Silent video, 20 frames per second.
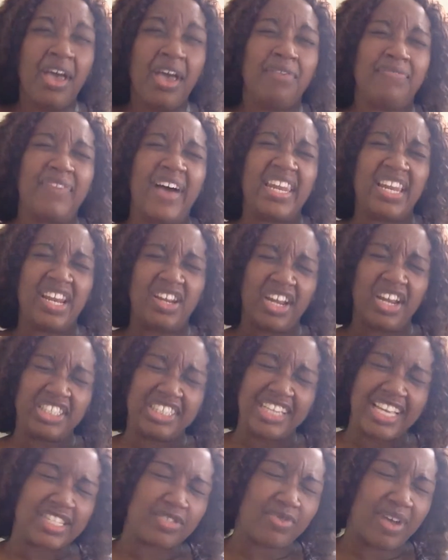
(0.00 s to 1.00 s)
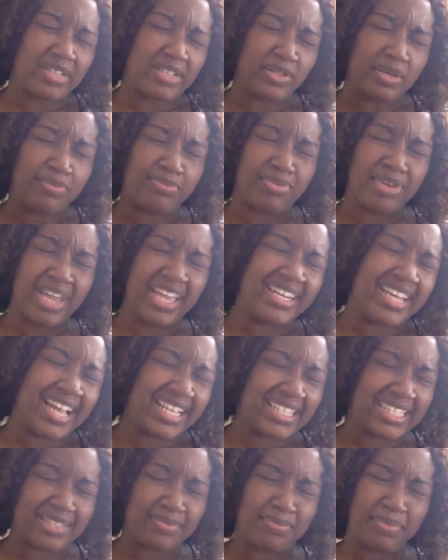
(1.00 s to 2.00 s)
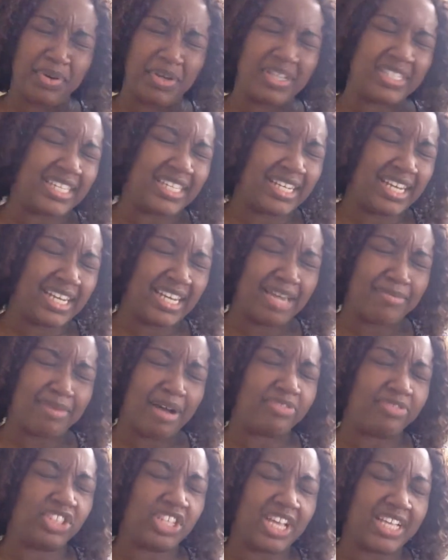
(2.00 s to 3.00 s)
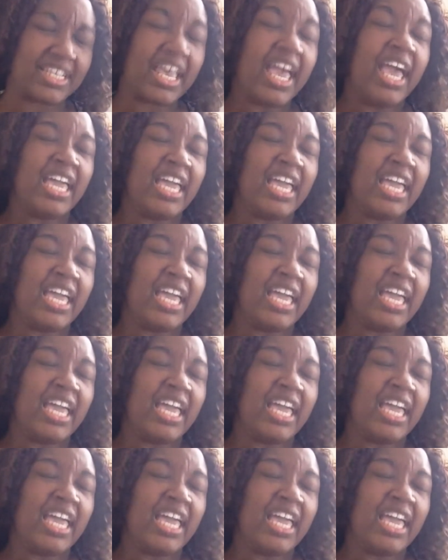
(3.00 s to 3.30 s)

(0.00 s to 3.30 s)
Father, Lord Jesus Christ, we break that spirit in the name of Jesus.